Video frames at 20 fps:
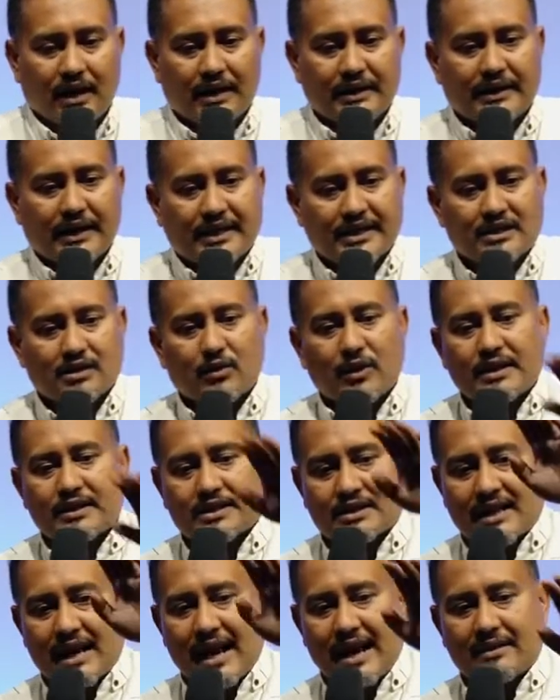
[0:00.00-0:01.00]
And there is one
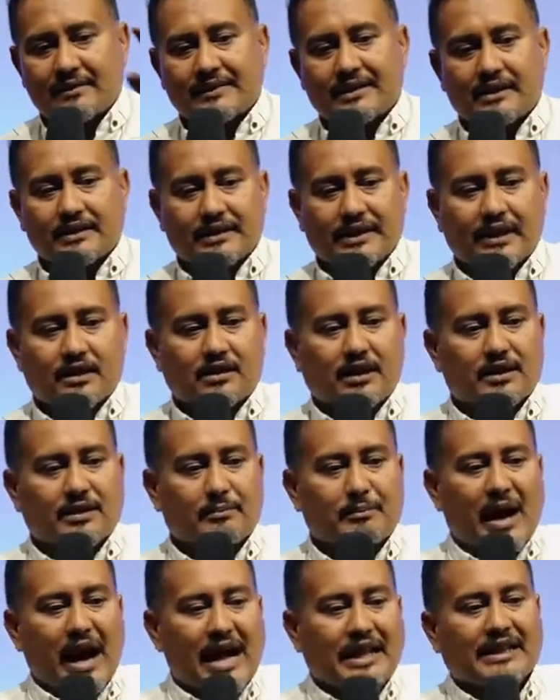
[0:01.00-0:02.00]
tribe, they called
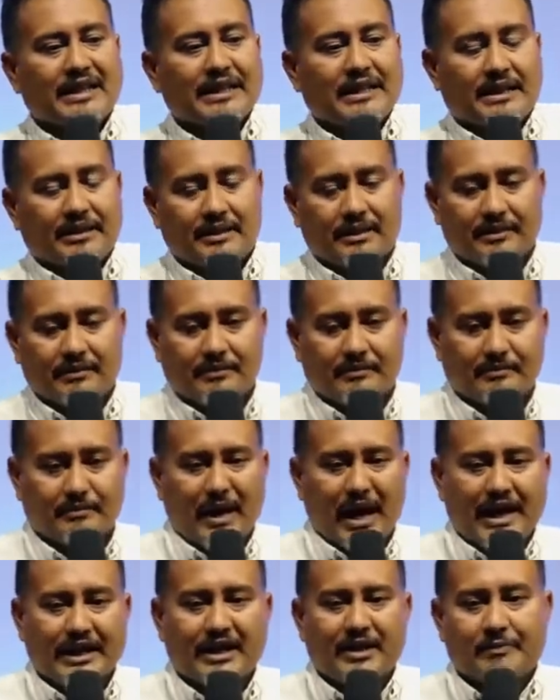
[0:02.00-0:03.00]
Badi
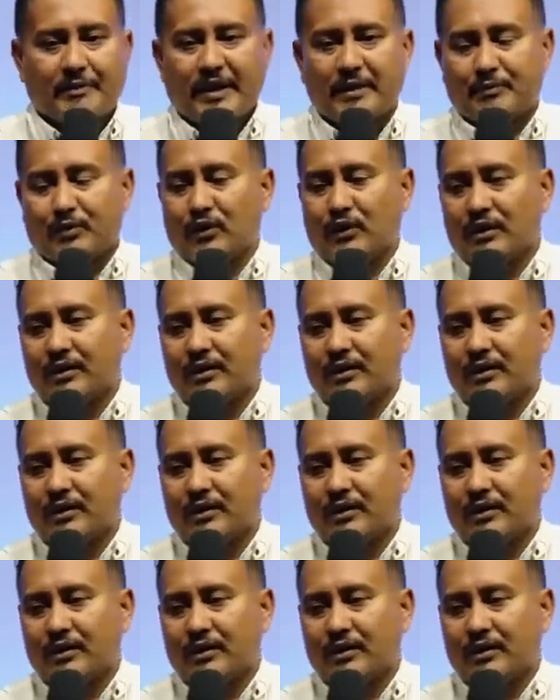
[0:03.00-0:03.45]
people.